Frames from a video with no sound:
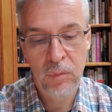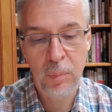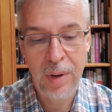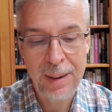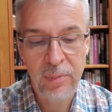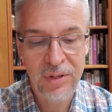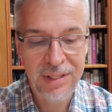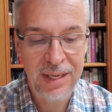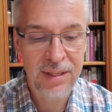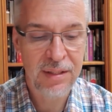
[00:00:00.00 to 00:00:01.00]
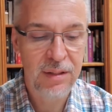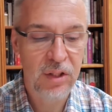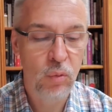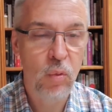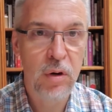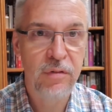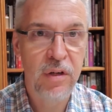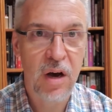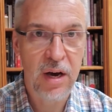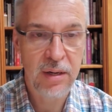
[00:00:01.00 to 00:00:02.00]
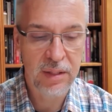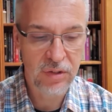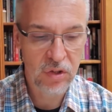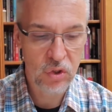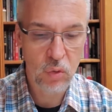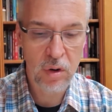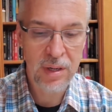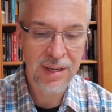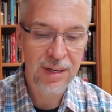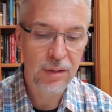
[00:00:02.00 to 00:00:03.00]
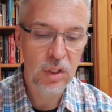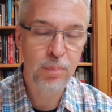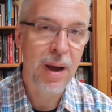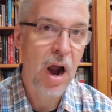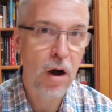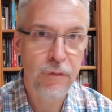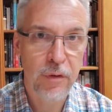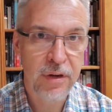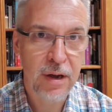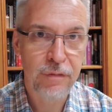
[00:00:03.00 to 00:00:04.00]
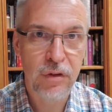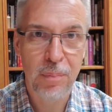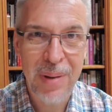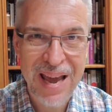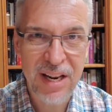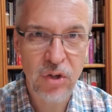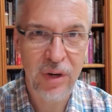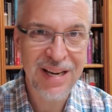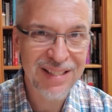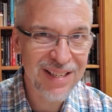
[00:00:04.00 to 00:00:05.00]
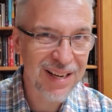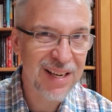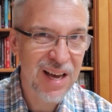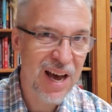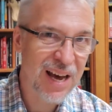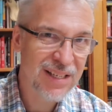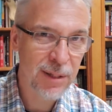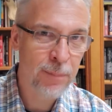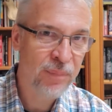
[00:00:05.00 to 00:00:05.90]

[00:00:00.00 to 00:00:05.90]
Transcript: The Bible says that the Word of God is a sword that's powerful enough to penetrate, to cut,